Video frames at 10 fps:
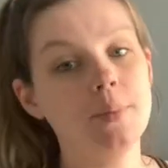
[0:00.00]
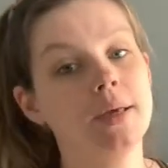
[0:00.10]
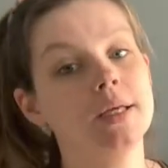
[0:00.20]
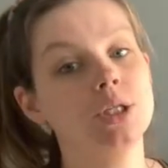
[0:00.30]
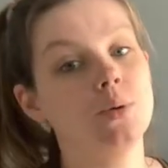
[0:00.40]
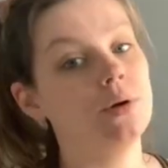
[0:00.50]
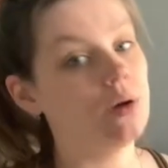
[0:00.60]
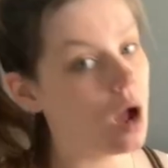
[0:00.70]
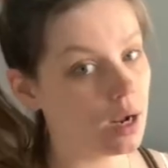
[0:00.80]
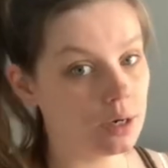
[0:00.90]
because you are
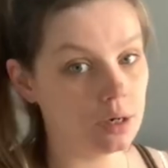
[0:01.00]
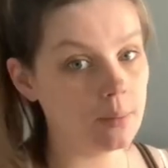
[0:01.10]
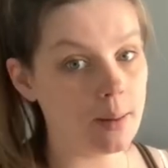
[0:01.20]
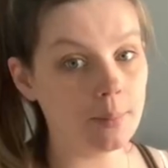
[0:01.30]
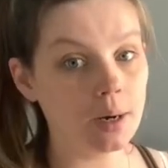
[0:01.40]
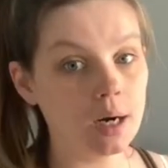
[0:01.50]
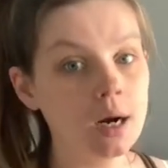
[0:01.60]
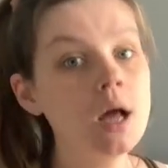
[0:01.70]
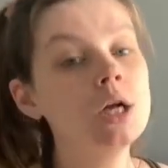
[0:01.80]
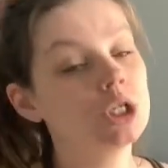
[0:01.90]
not going to remember
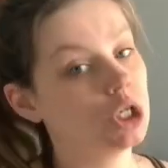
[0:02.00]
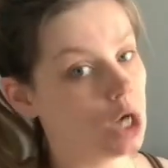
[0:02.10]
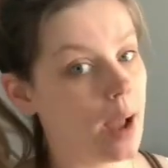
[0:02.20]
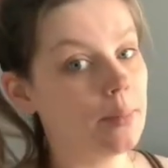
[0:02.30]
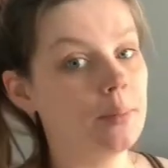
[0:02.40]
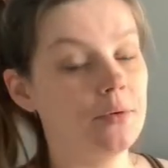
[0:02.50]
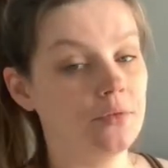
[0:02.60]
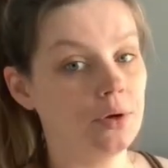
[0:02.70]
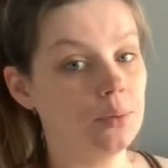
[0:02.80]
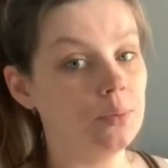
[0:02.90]
to grab it
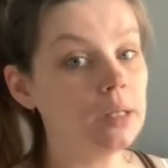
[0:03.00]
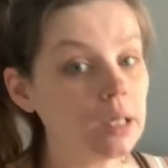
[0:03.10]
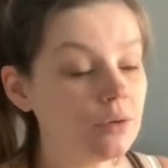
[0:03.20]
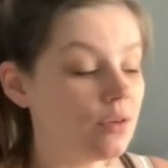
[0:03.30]
before you leave.